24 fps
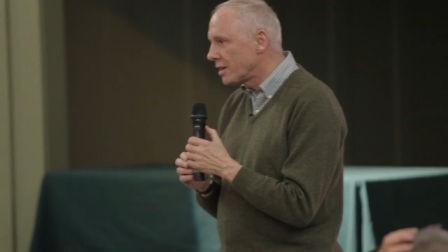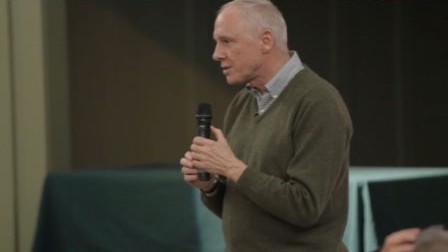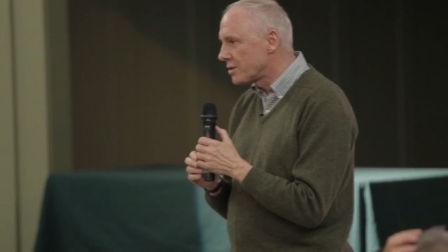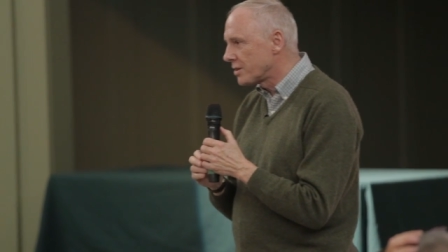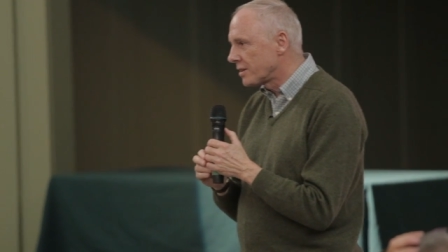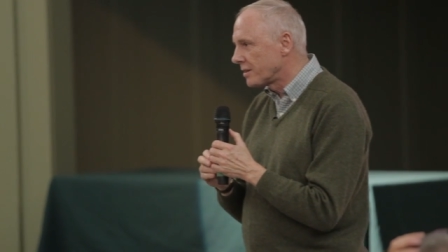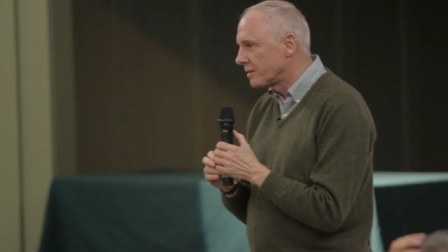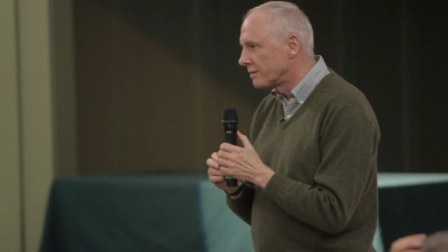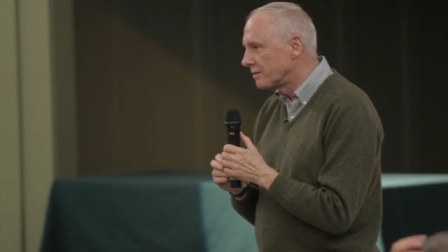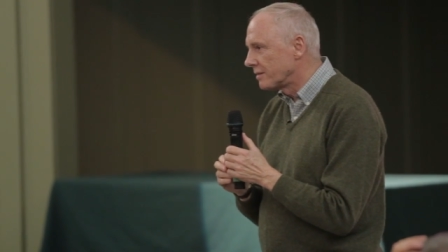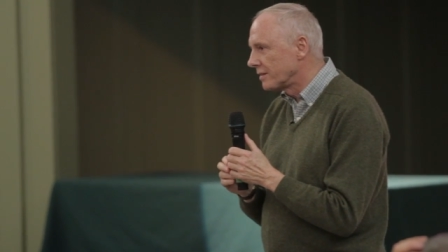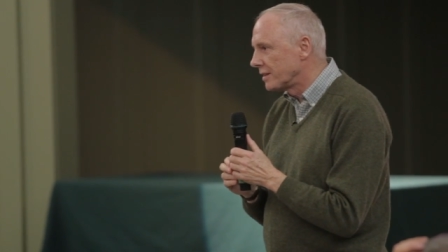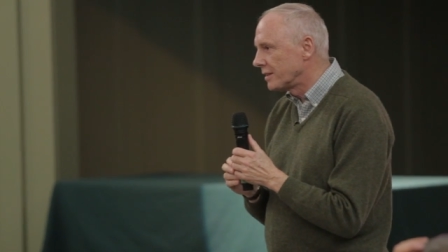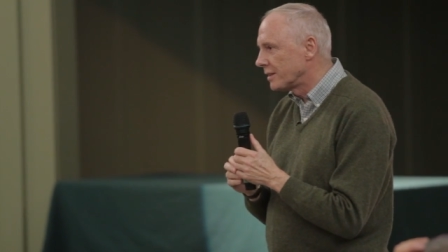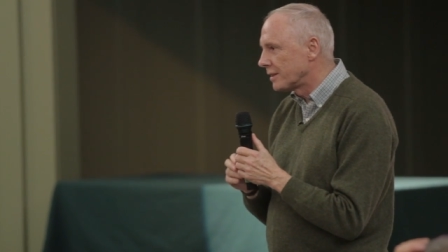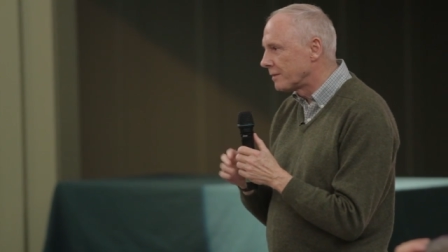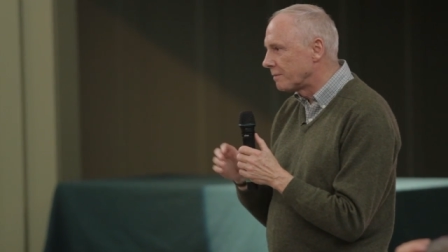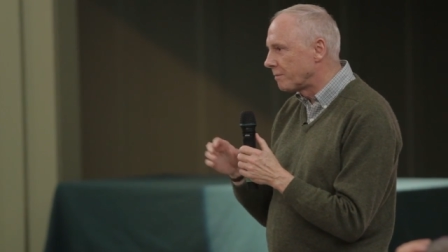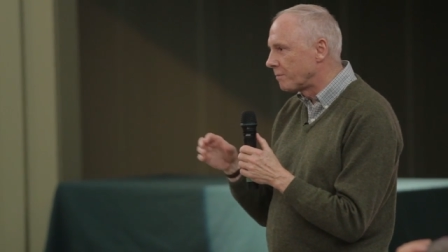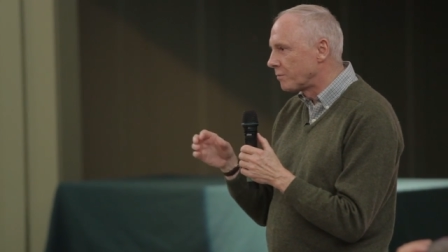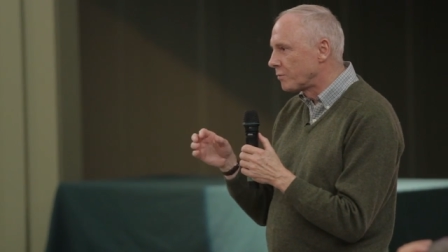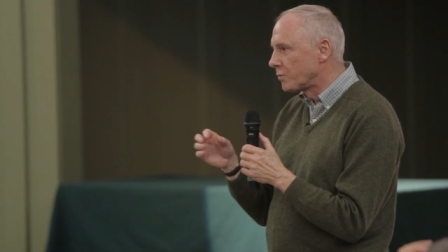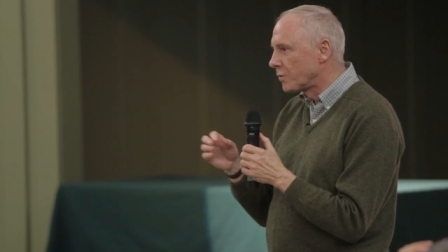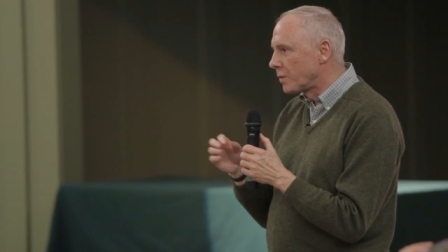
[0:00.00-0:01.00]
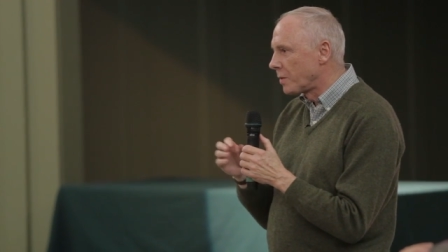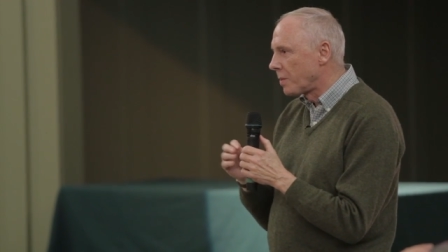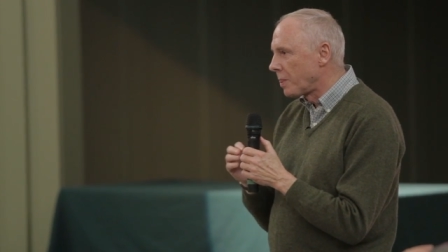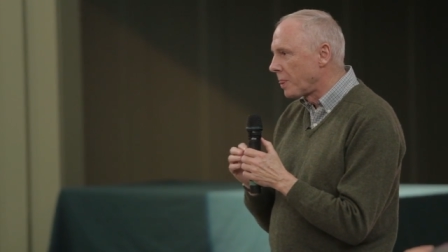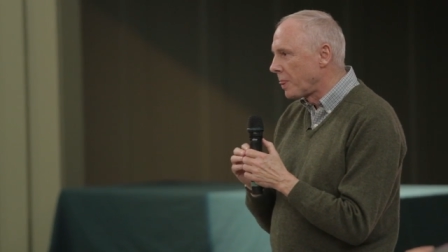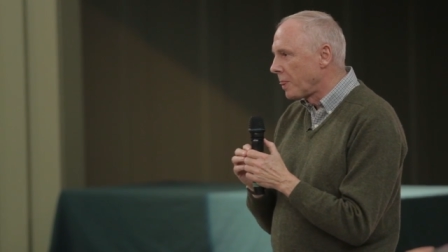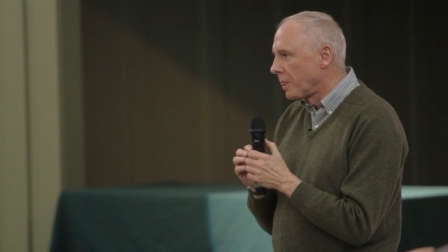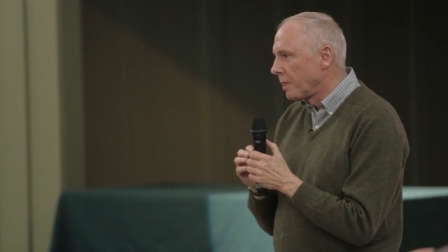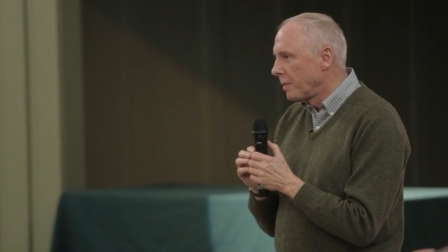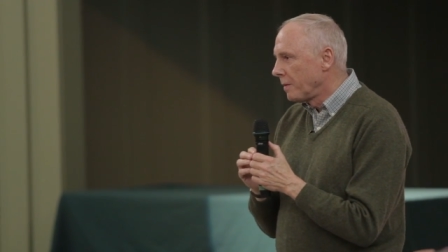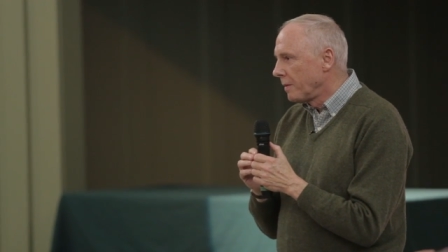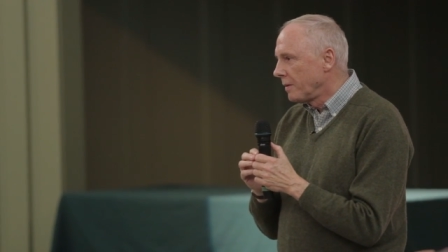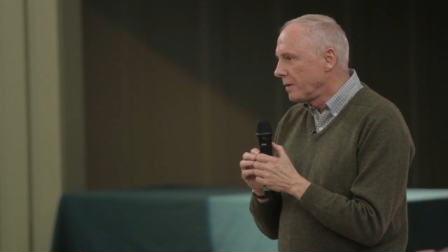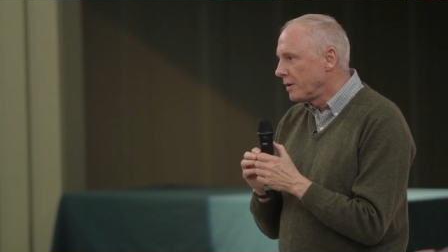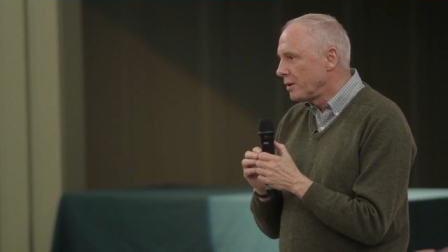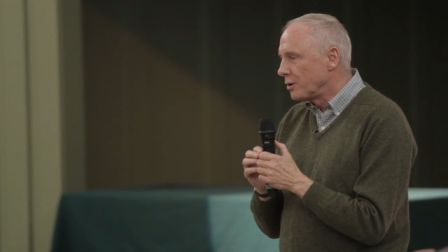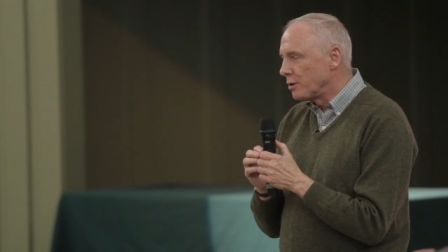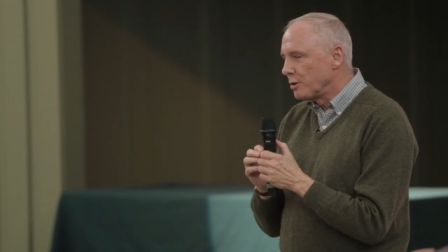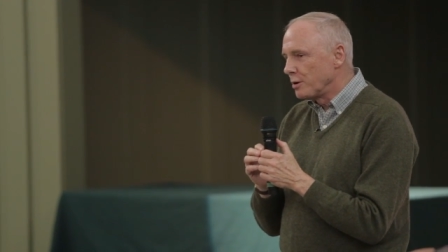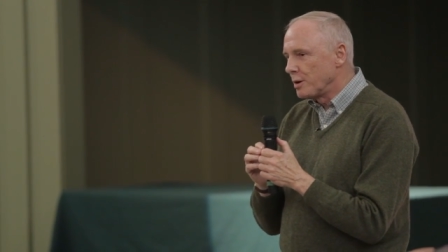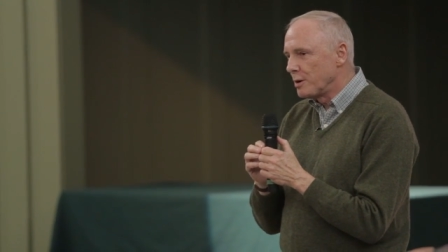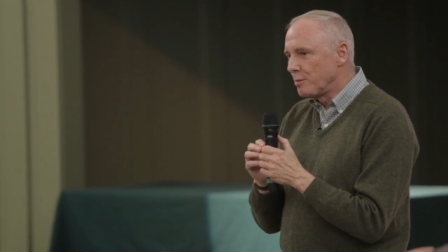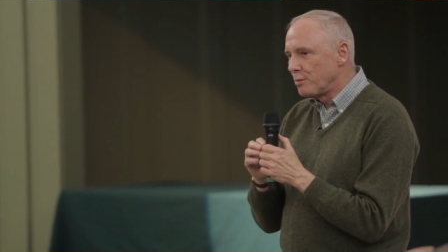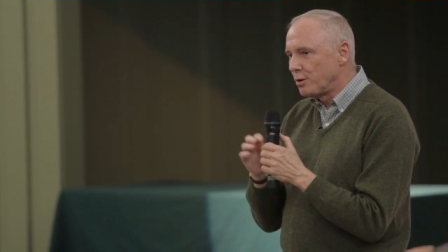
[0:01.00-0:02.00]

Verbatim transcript: as a um, you know